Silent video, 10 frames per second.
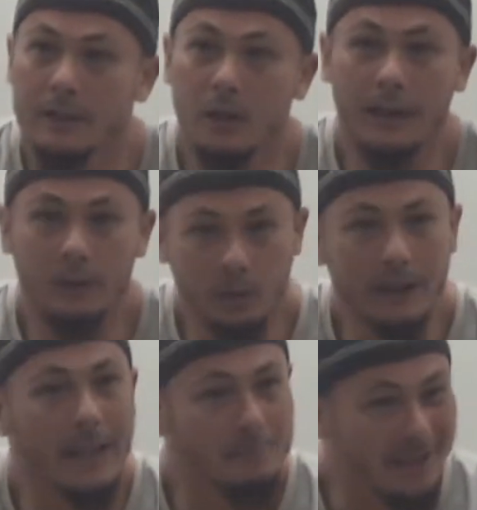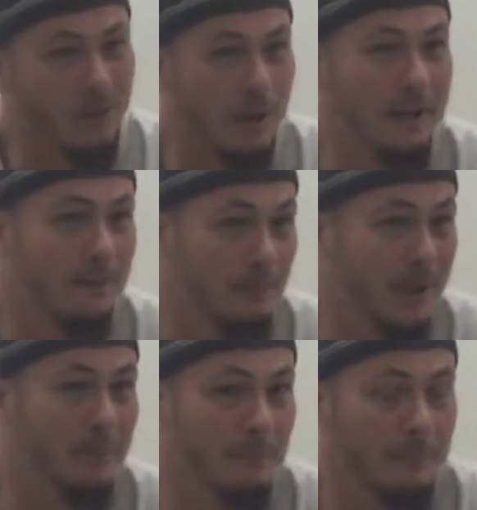So I sort of kept that away from
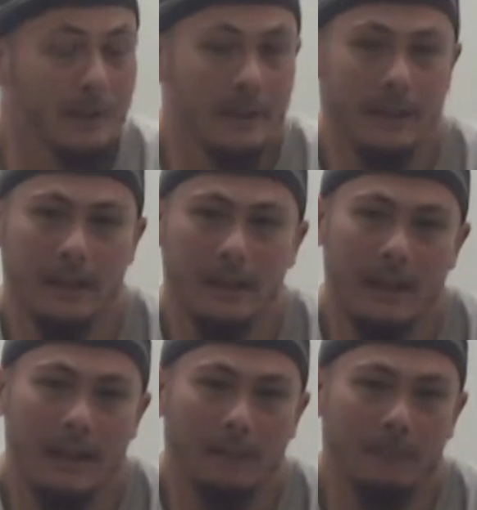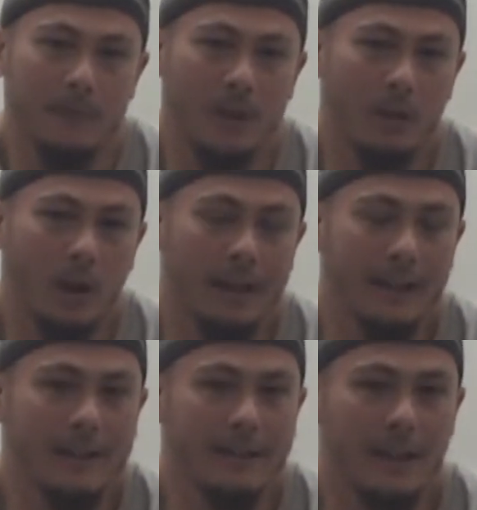him. So I
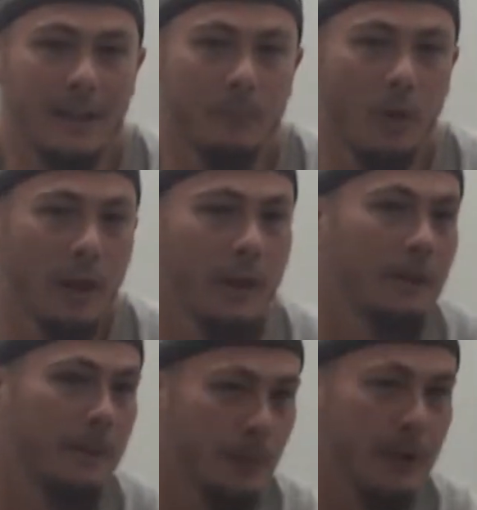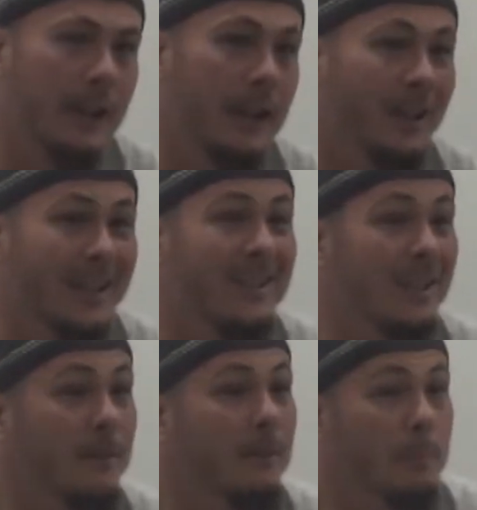didn't see him not only for a year, I didn't
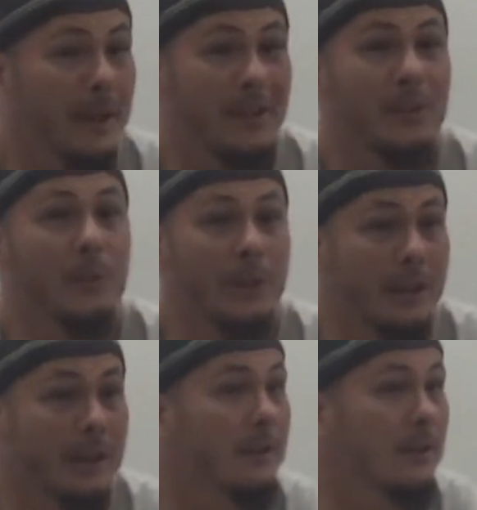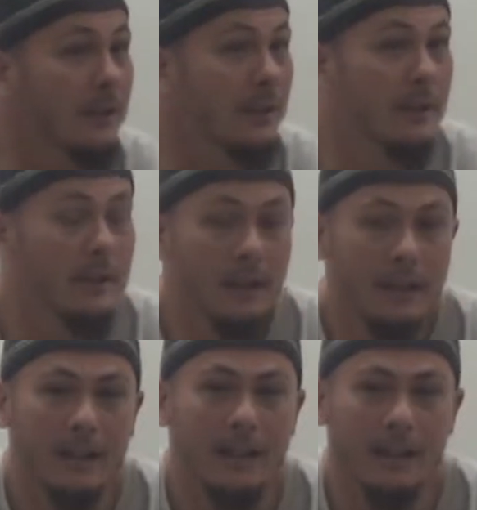see him for about 3 years.
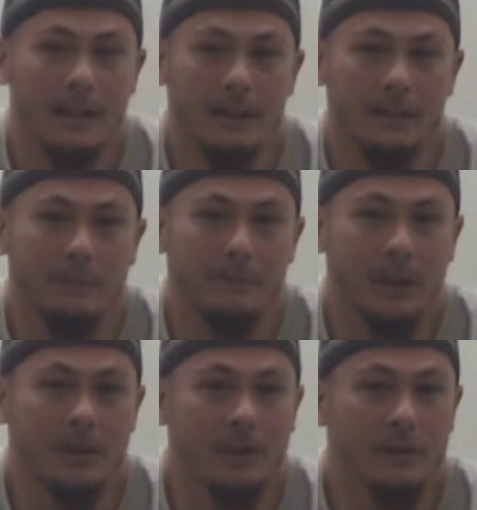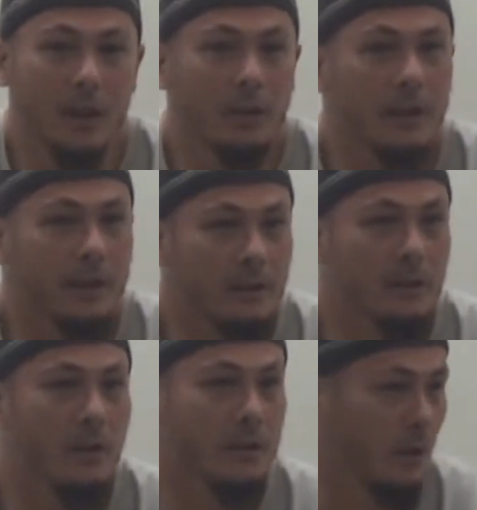I just totally
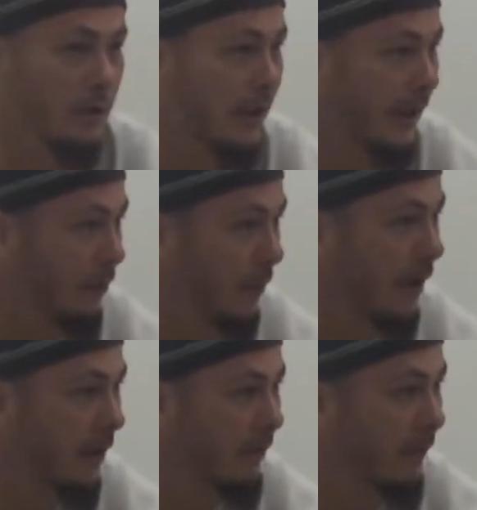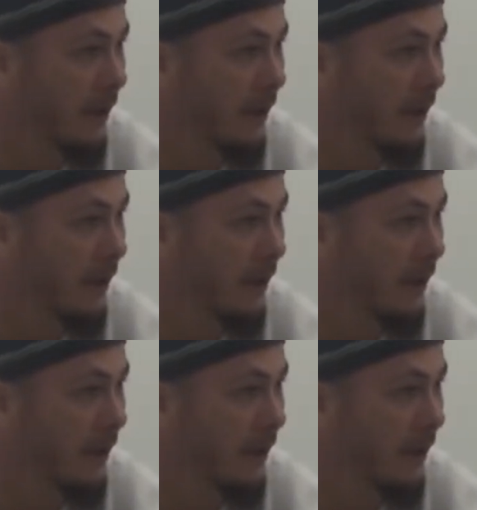lost contact with him.